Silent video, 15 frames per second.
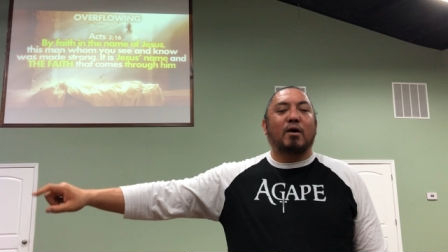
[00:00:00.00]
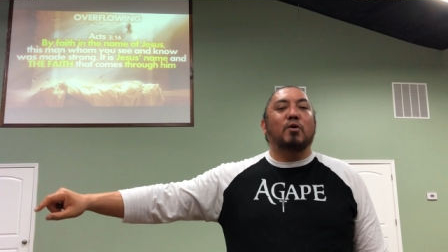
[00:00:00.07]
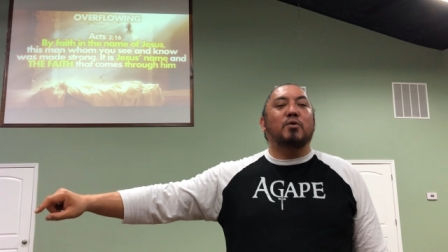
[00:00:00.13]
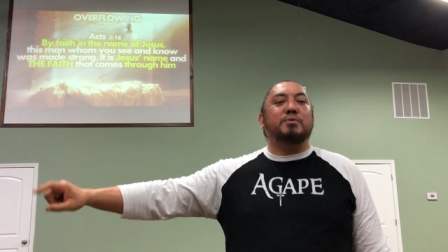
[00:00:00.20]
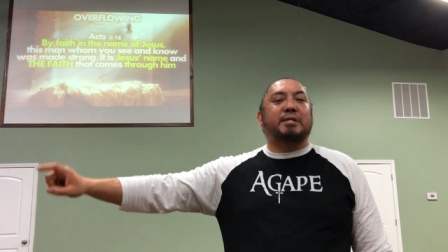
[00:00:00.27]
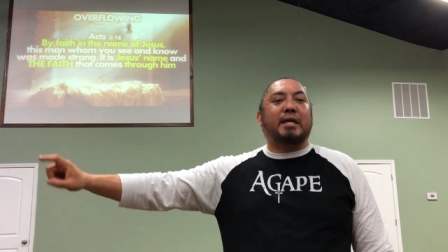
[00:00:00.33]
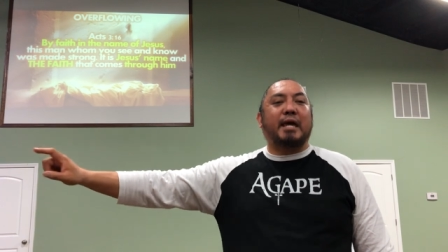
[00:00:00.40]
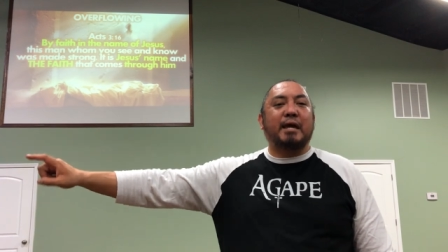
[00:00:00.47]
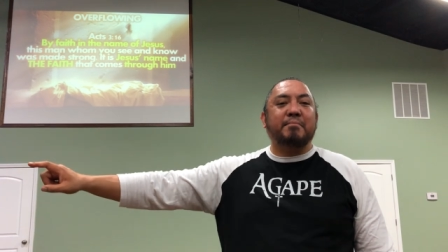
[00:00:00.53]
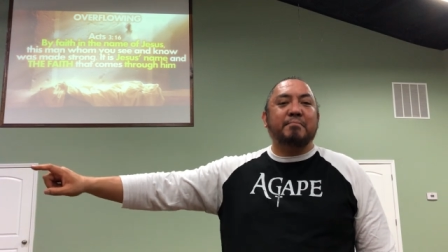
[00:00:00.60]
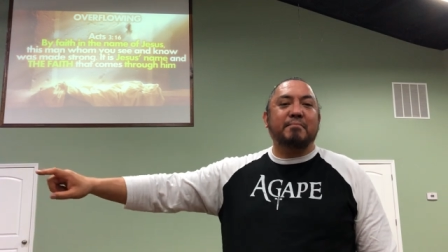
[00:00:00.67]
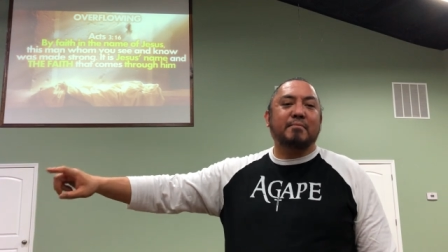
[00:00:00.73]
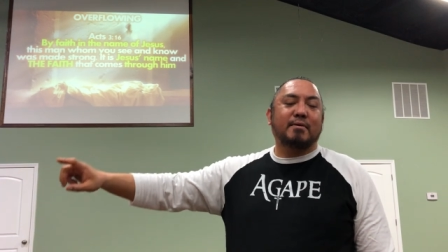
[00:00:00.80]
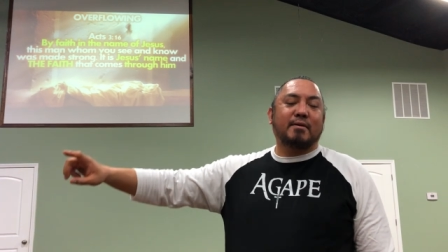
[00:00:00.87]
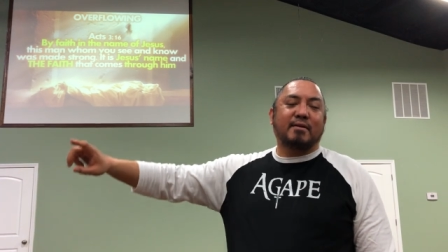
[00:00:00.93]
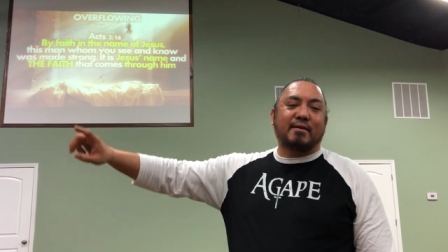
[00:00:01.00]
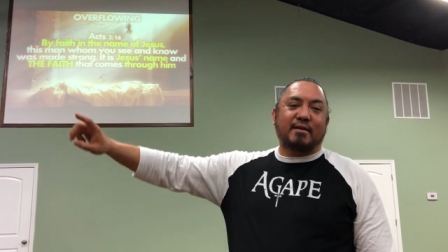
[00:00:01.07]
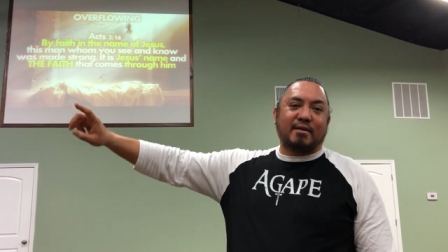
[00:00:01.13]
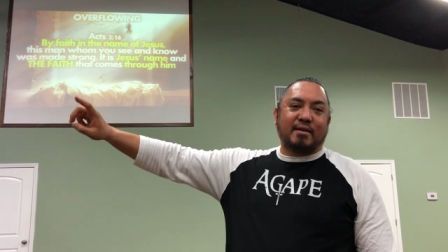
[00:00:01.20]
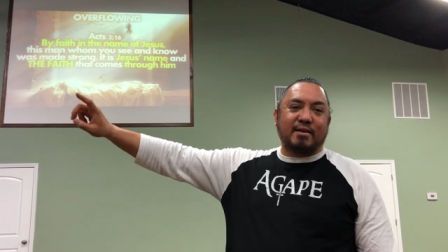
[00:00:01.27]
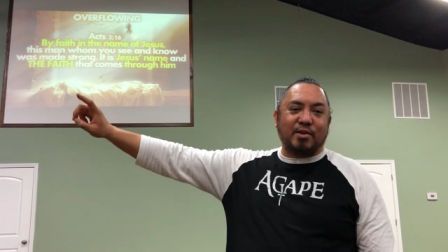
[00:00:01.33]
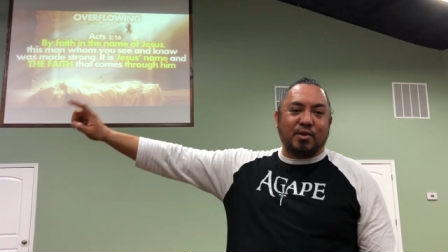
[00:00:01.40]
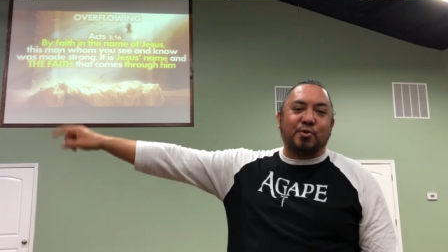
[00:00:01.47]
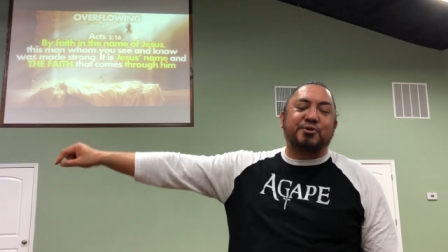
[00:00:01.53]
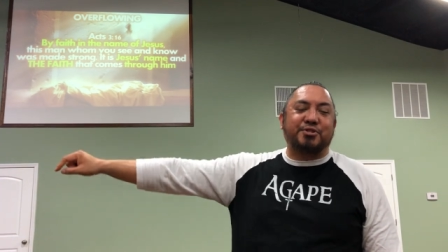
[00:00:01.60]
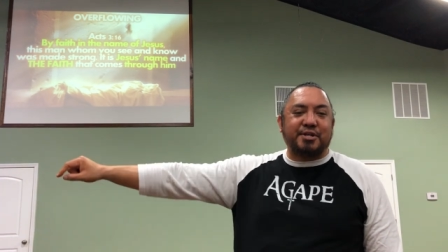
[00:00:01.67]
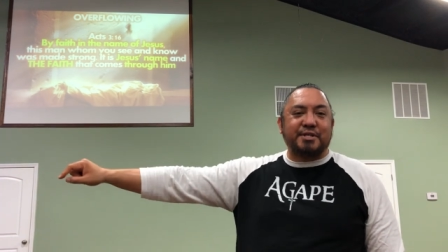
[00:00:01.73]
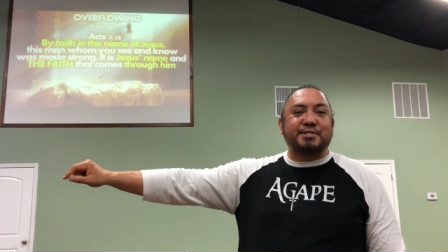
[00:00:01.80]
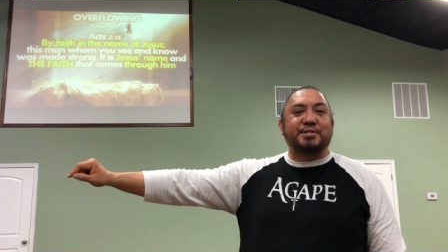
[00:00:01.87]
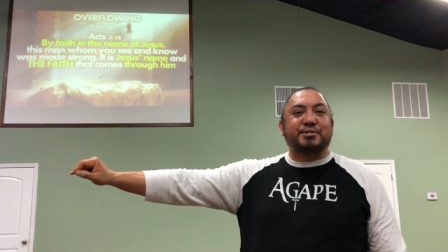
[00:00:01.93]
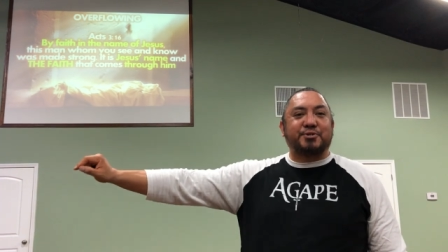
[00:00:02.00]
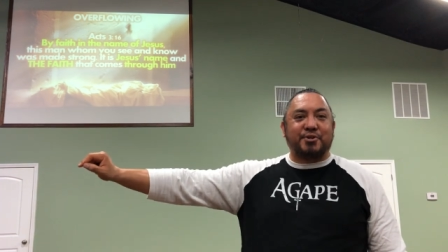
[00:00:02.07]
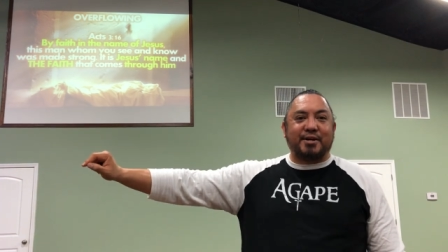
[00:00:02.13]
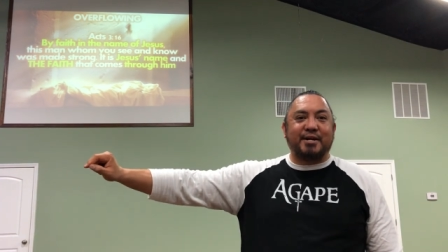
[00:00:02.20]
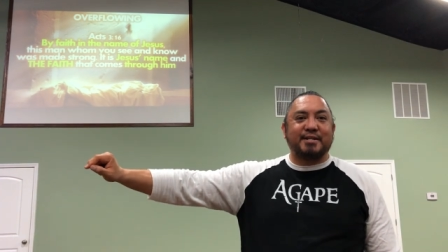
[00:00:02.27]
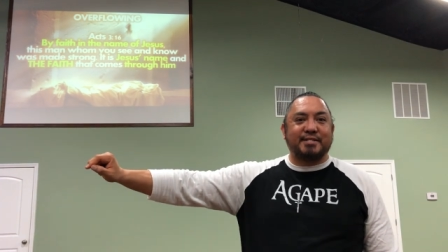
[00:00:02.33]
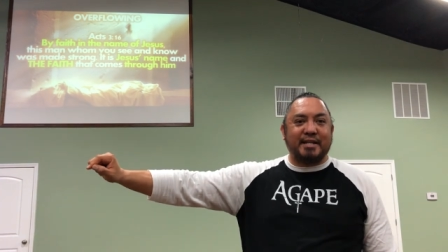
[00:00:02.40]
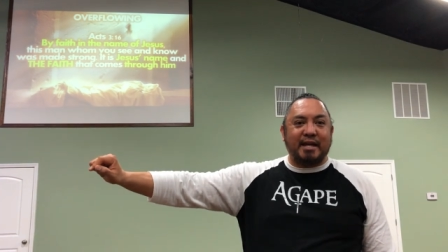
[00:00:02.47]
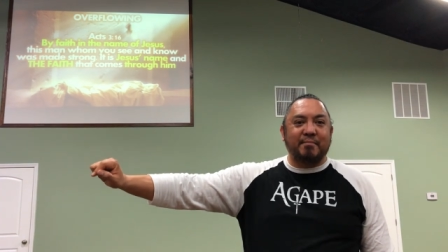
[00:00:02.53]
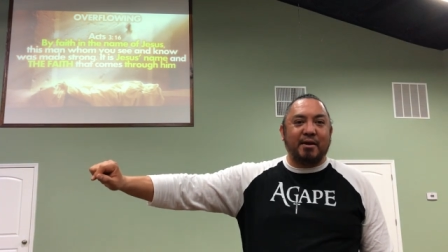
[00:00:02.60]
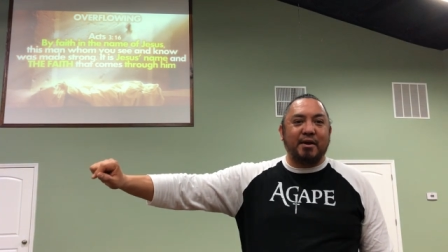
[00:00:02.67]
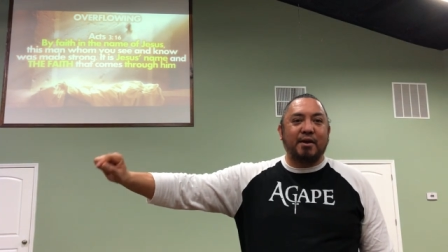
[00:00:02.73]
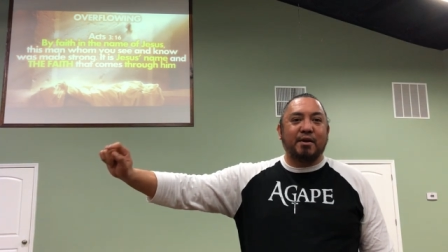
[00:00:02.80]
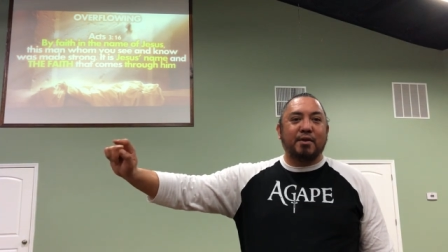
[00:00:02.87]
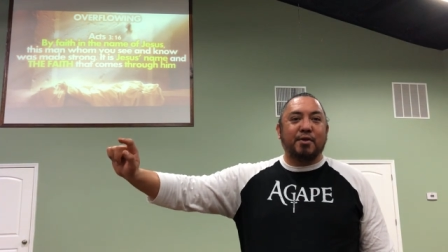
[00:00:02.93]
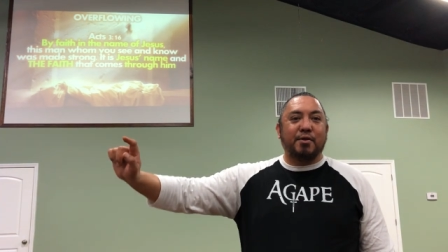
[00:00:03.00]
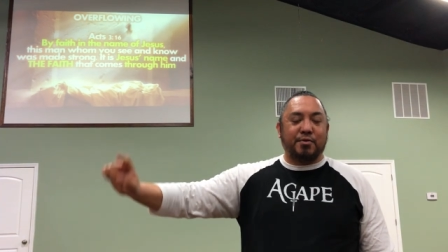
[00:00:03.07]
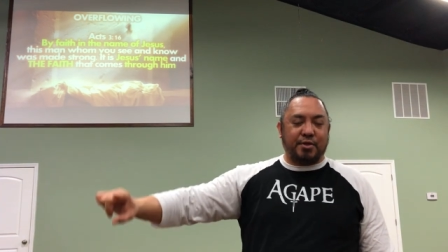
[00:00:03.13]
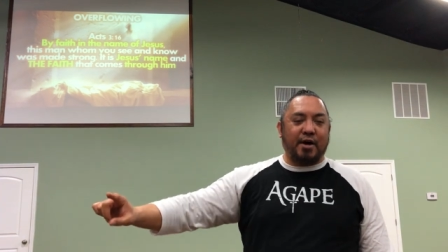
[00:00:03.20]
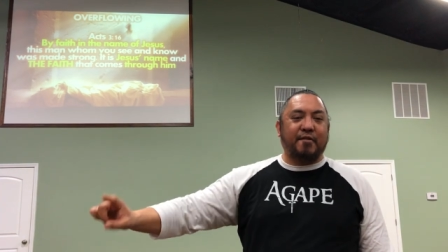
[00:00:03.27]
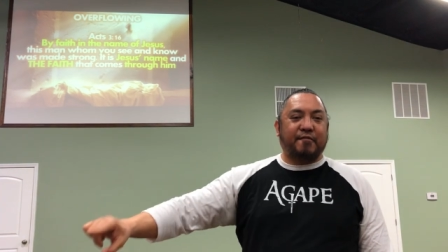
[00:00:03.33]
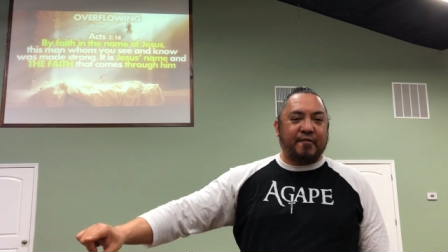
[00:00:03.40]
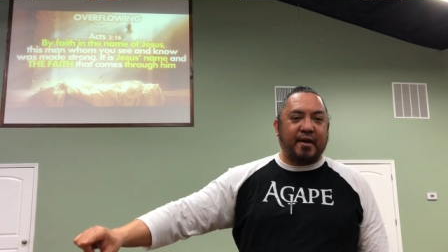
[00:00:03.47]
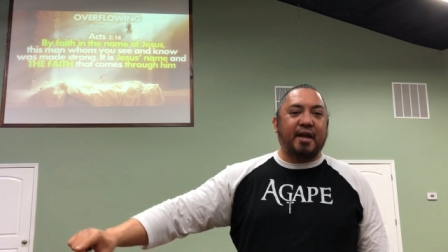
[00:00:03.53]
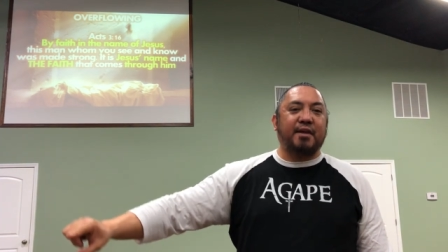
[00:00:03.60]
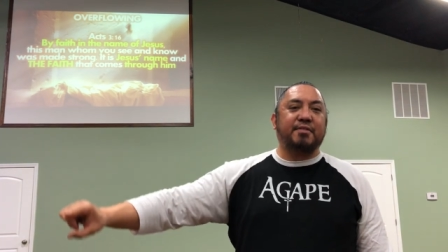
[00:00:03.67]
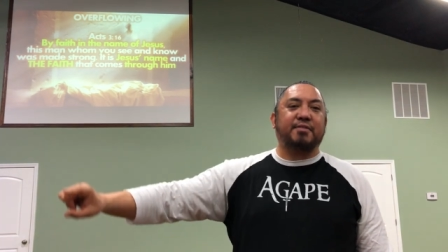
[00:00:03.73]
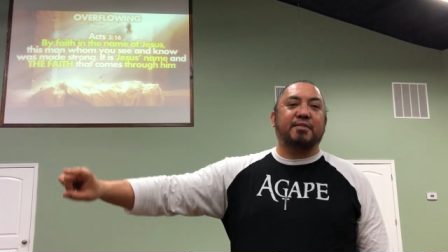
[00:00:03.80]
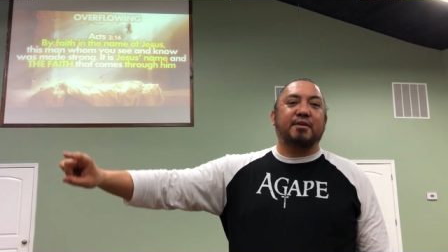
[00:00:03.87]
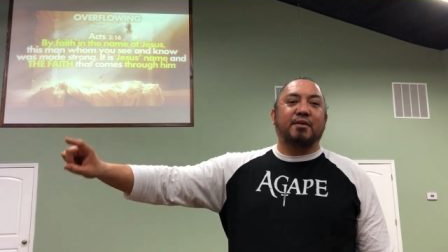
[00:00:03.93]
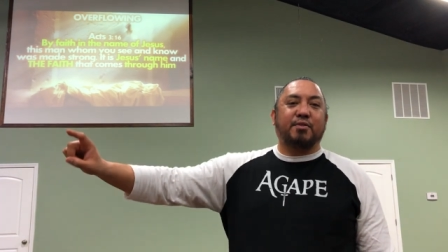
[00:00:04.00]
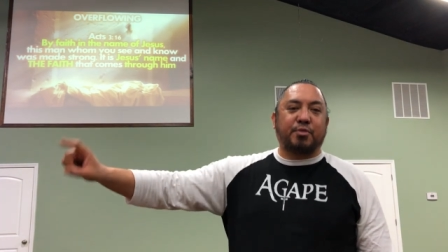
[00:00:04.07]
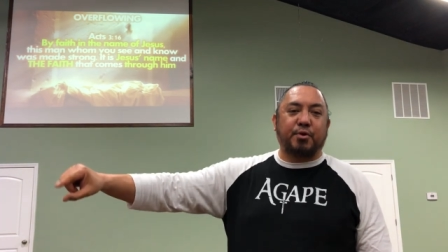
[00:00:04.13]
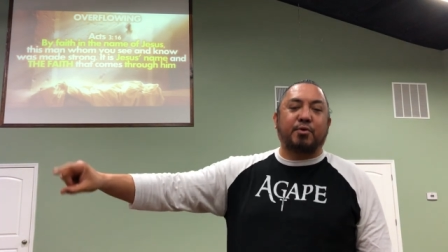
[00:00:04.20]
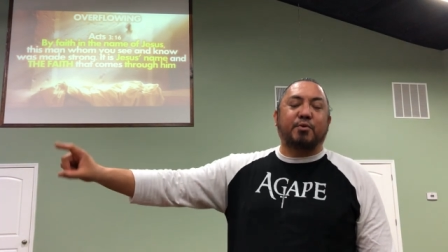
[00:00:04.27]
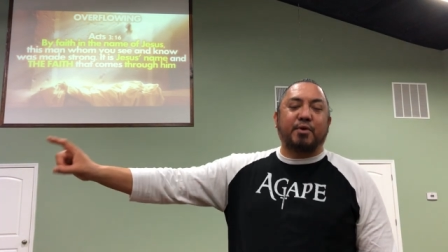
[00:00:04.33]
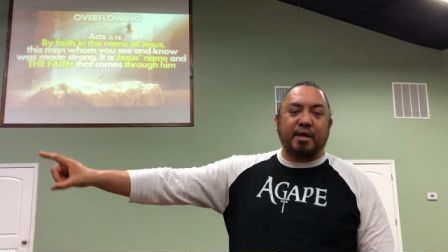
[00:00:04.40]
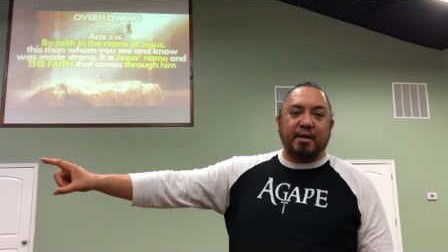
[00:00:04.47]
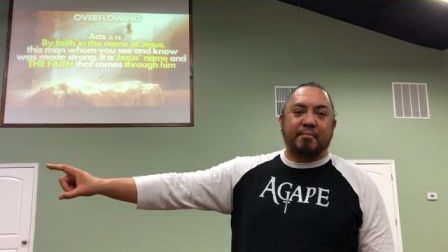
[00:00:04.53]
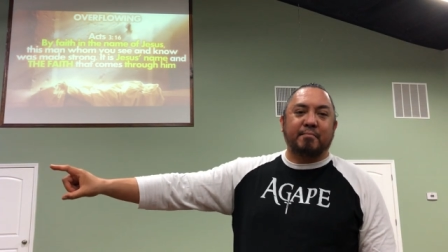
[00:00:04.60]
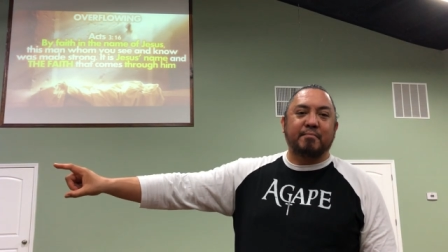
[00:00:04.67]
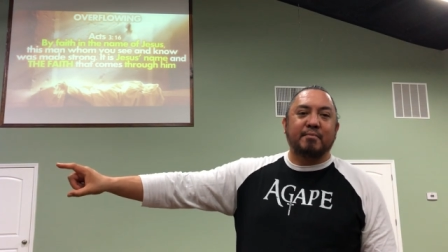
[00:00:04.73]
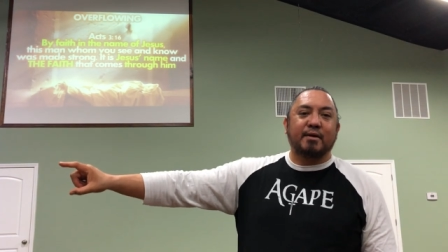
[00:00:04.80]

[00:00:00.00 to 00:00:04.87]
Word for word: Who's him? Lord Jesus Christ. Amen. The faith through him.